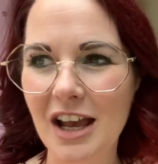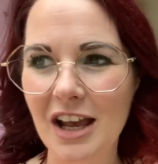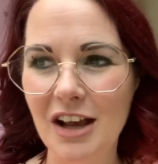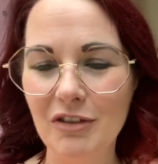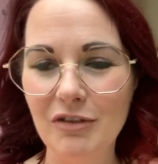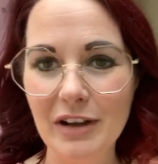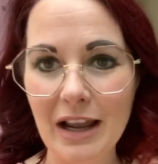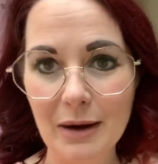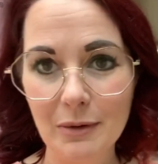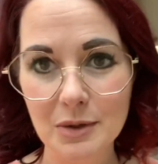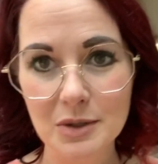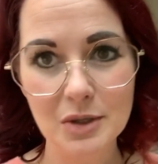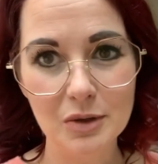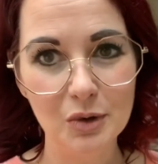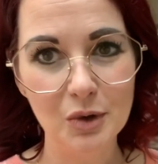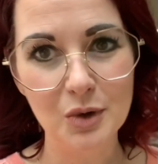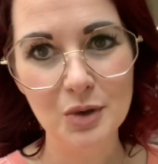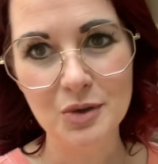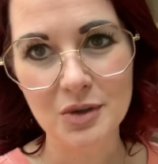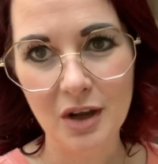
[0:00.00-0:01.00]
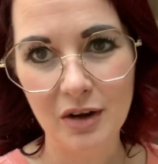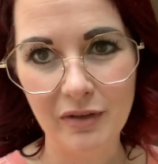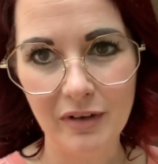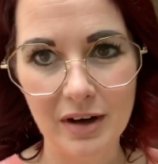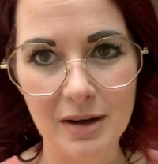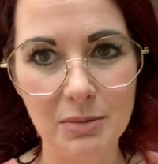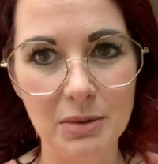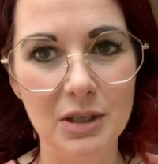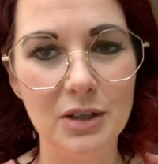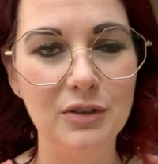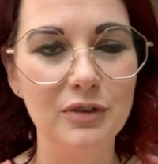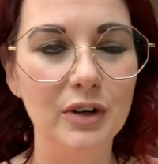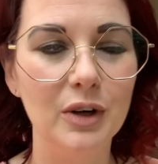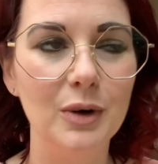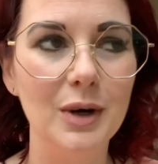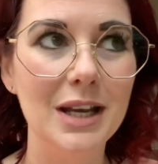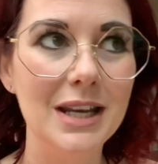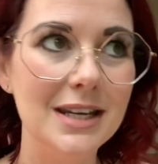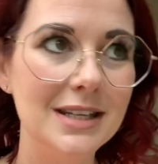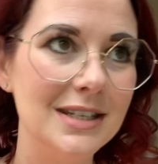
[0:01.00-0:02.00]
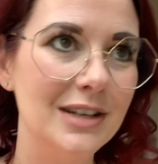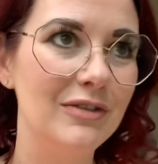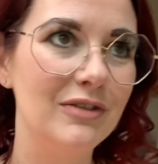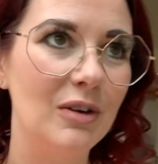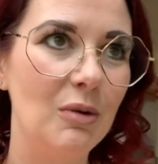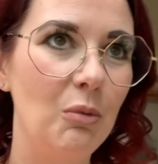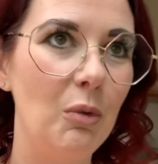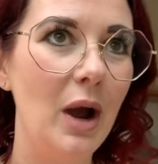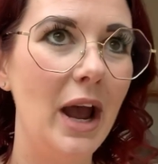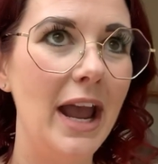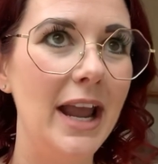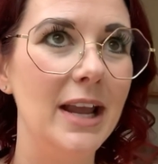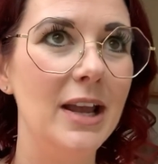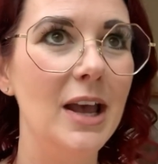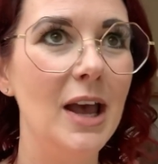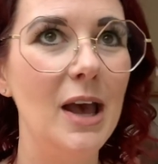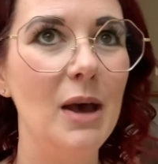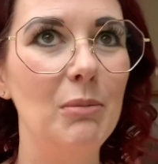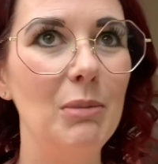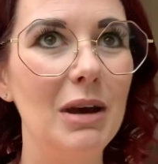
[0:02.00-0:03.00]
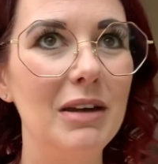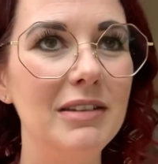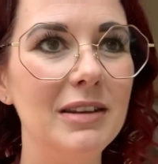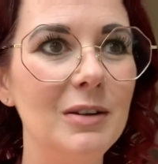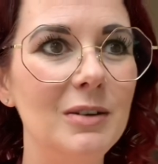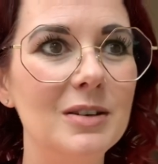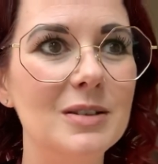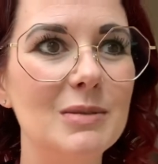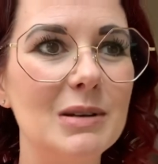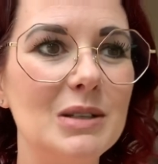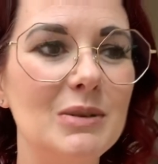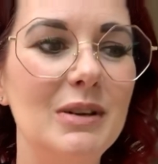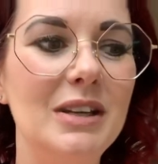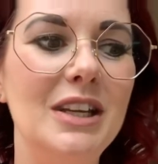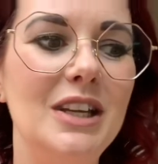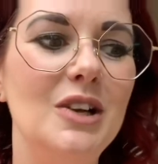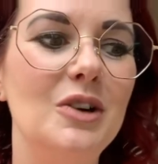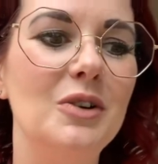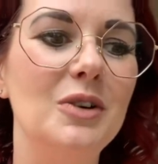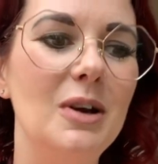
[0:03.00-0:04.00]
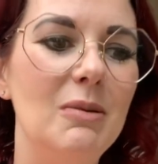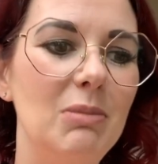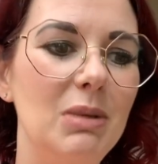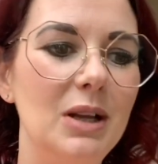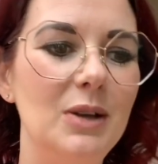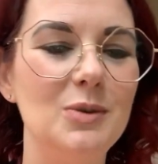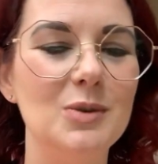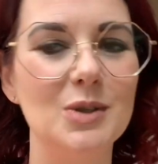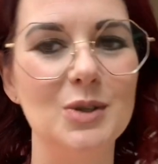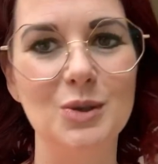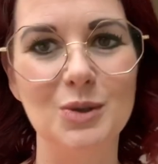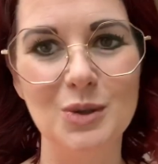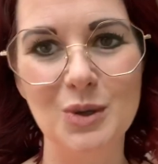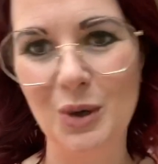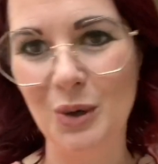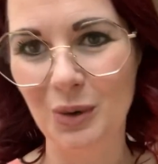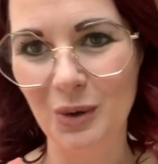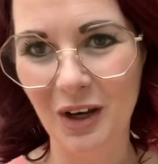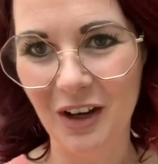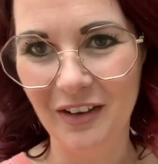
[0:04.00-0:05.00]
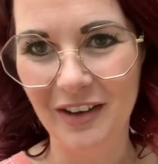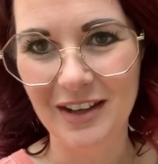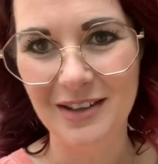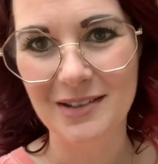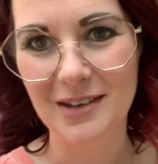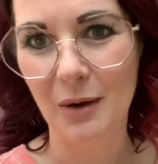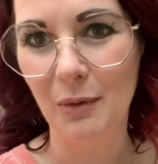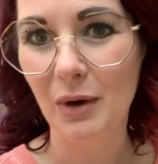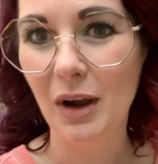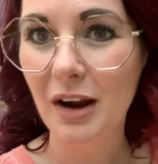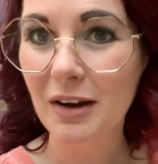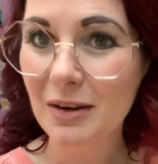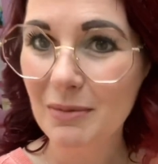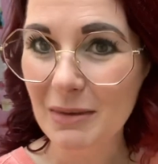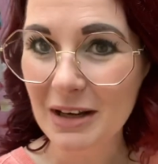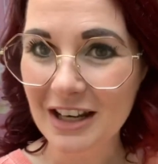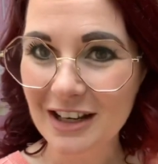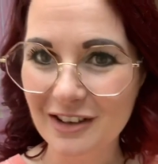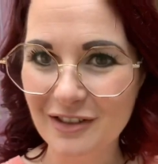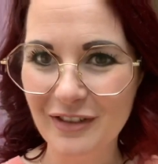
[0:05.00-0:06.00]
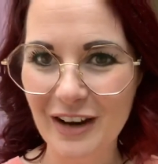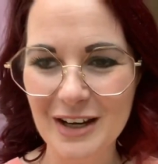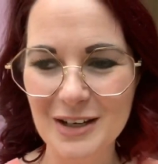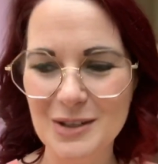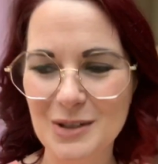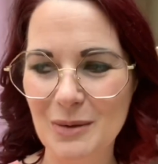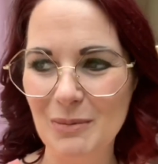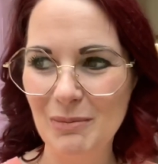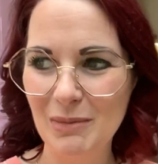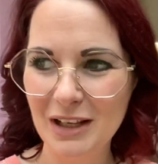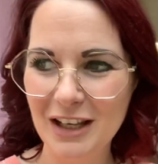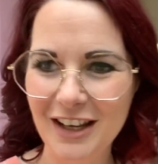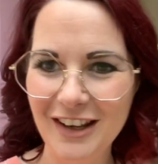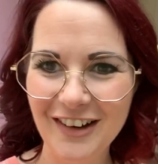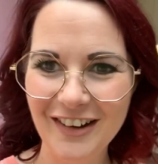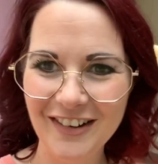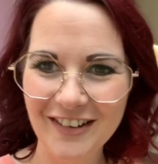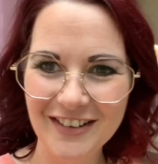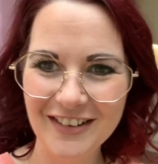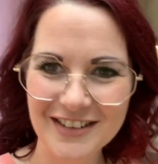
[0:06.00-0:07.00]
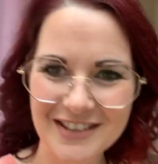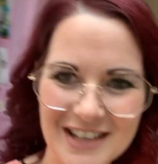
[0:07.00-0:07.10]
Flowers are also very beautiful in a different way, but I think especially when you're younger, balloons are just cool, aren't they? So we're going in a minute to fetch some balloons.